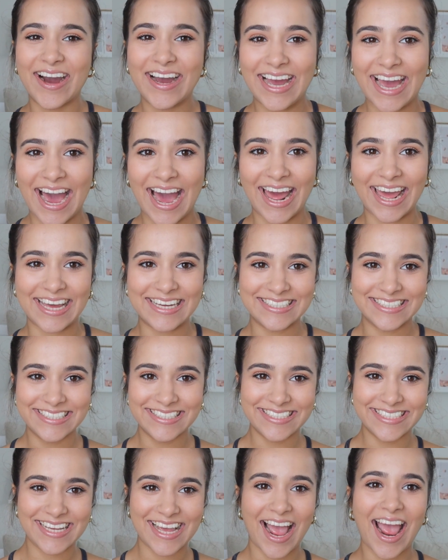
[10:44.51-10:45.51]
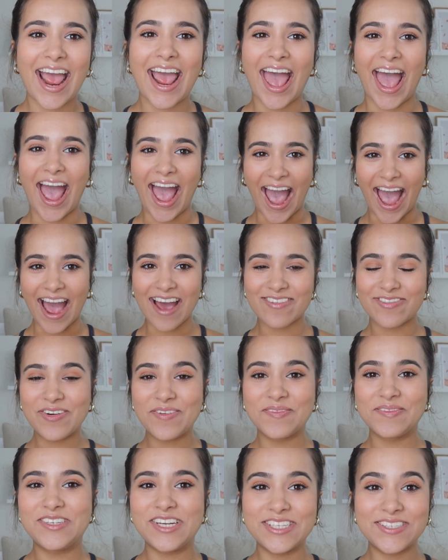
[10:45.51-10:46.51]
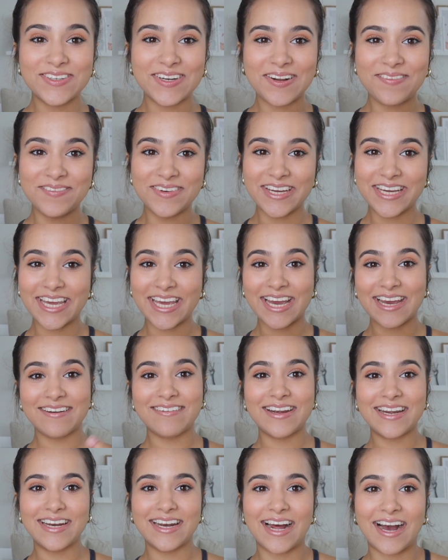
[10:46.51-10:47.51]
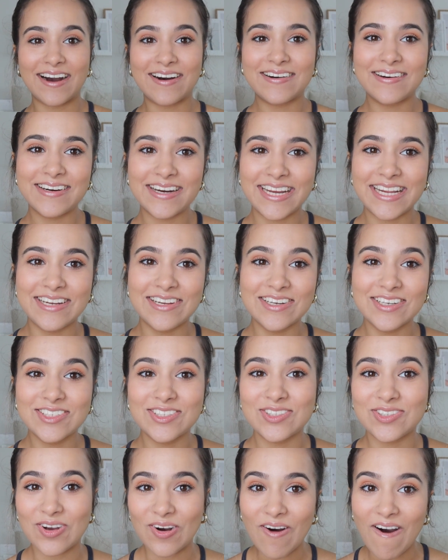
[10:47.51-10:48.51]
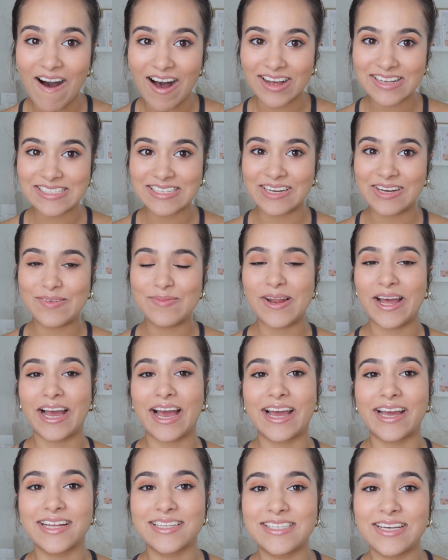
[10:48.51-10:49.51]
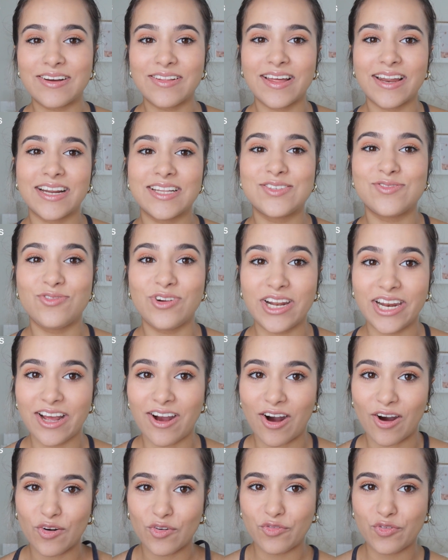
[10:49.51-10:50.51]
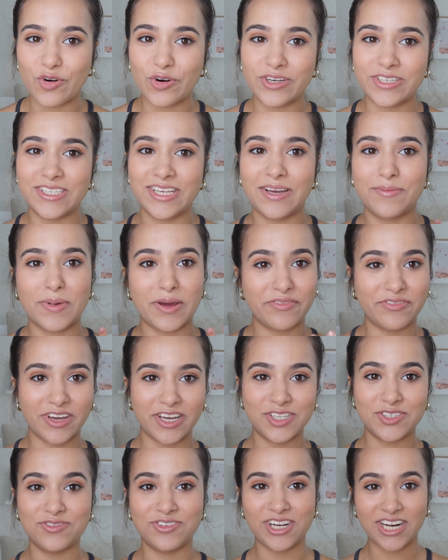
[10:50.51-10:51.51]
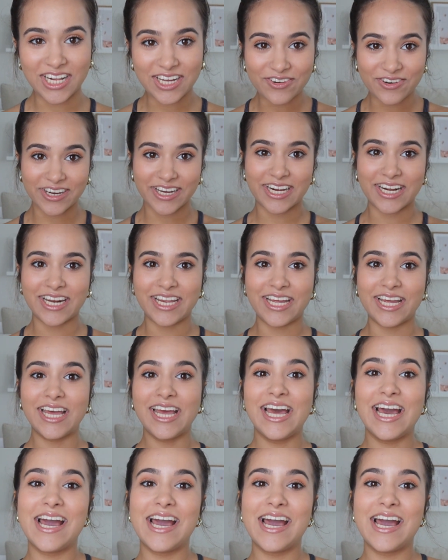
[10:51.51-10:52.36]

Guys, from just what I'm looking at right now, it looks so awesome. Like, I can tell that it's really auto-focusing my face really quickly.